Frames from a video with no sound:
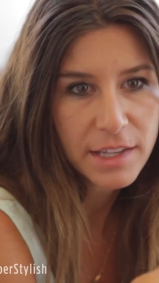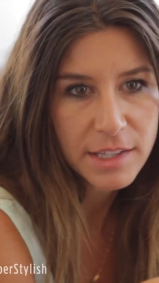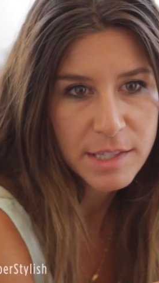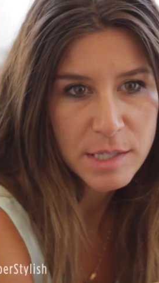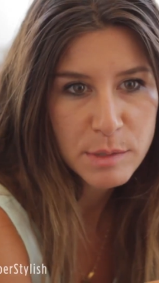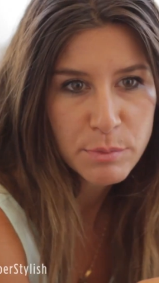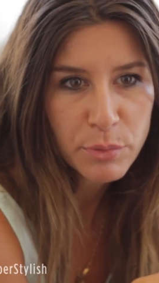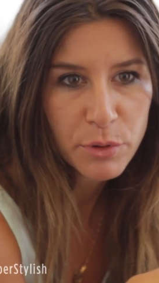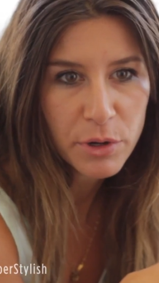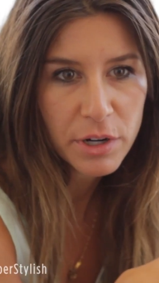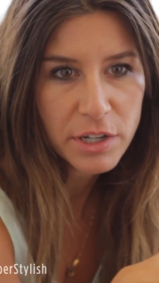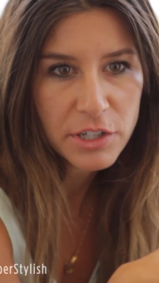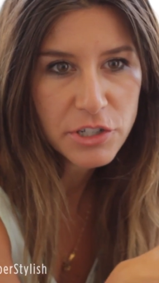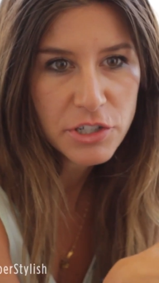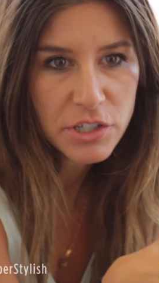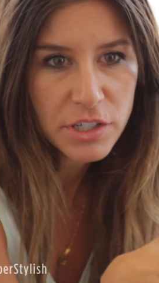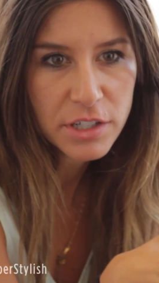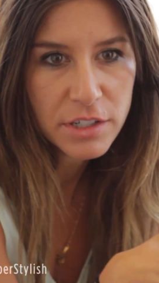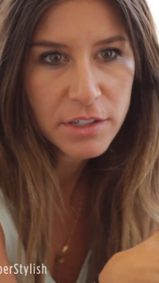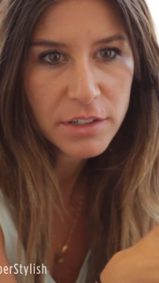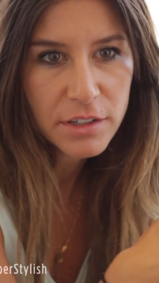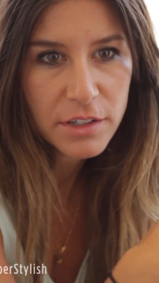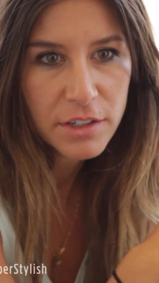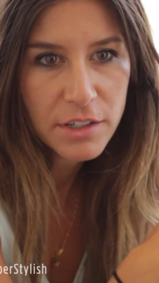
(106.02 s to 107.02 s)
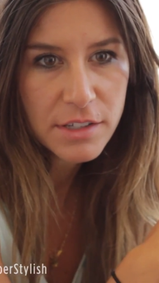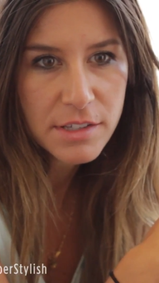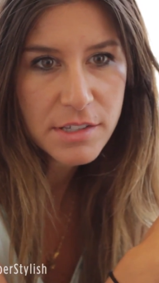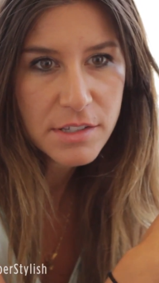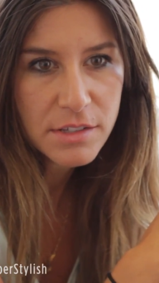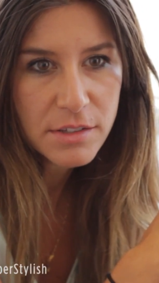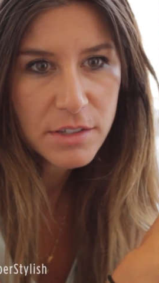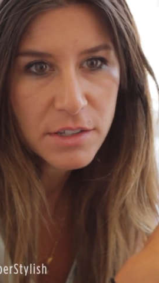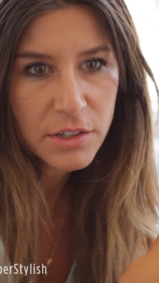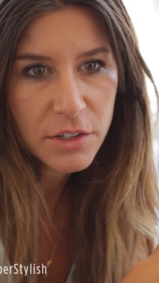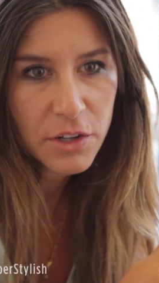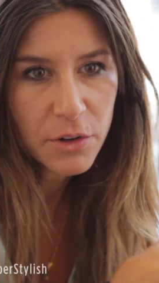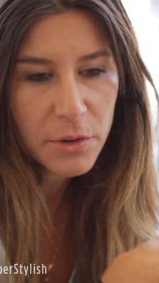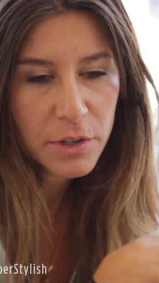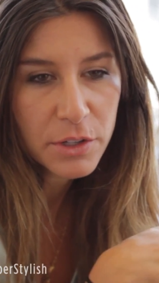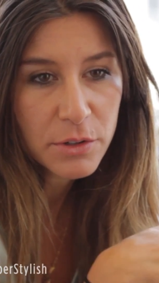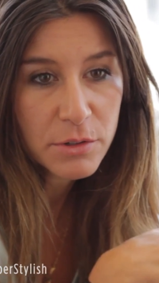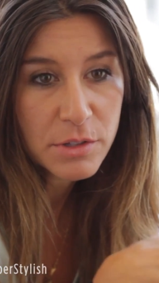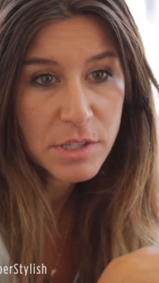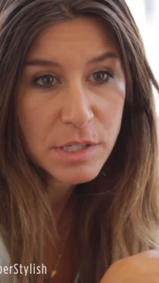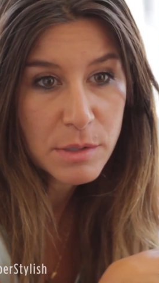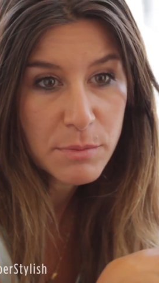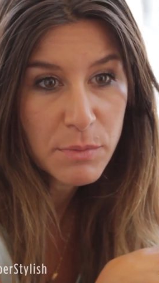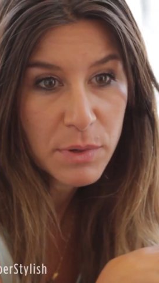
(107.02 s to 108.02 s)
inspiration. It's, you know, it
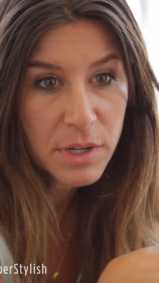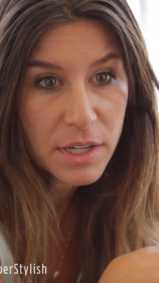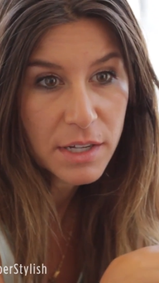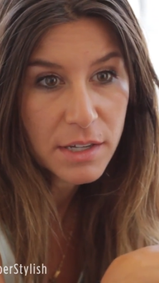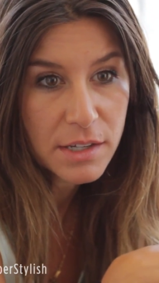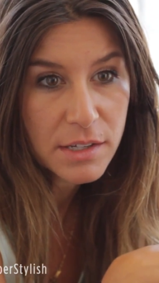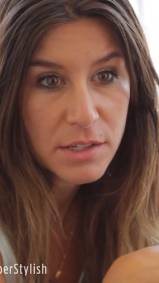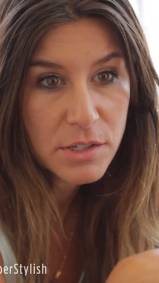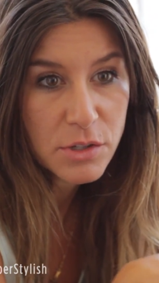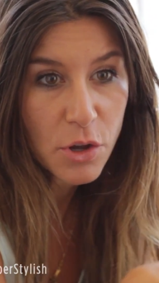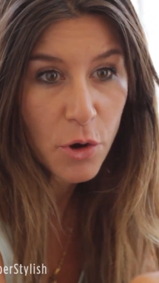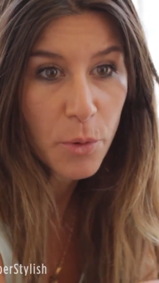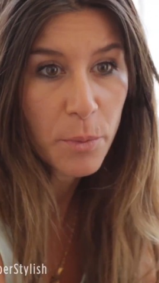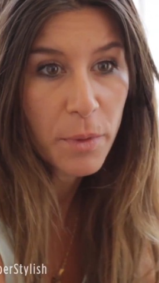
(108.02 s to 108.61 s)
used to be so